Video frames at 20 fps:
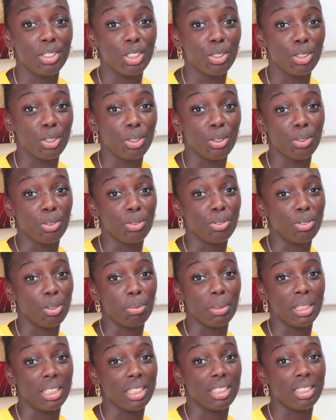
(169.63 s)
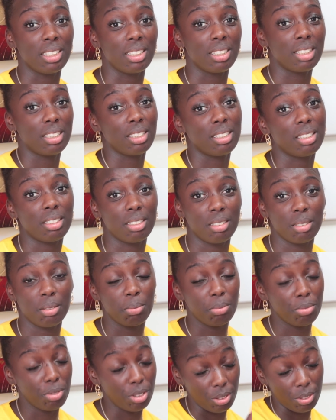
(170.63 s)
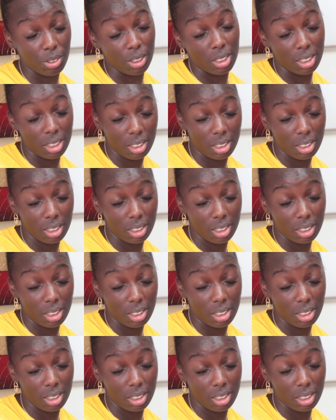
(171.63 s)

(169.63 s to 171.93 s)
video from his previous.